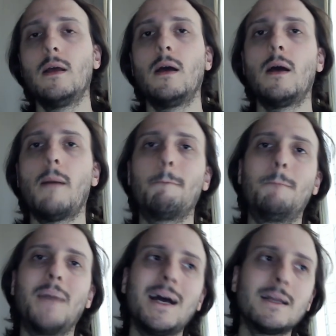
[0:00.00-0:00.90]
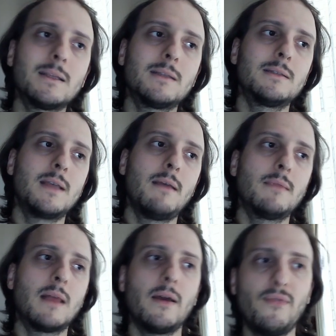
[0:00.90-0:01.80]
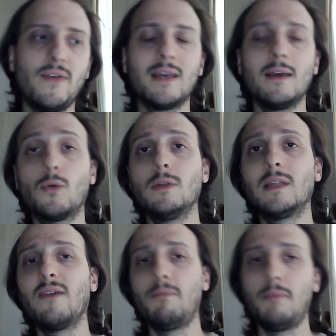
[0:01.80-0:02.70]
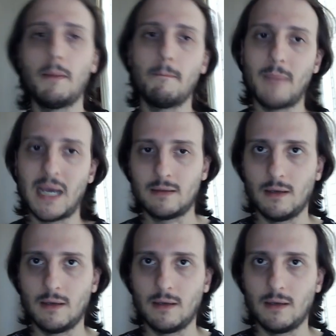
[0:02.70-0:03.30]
but at the same time I think it could have been better.